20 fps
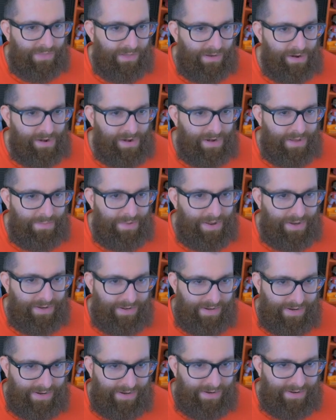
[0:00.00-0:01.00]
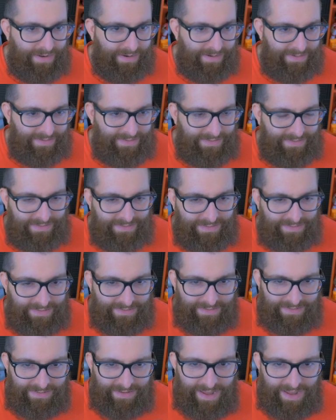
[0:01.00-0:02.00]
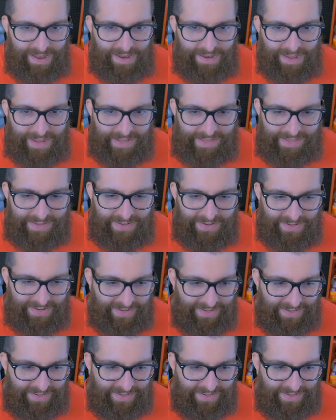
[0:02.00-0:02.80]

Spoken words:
All right, I'm ending it now. End it.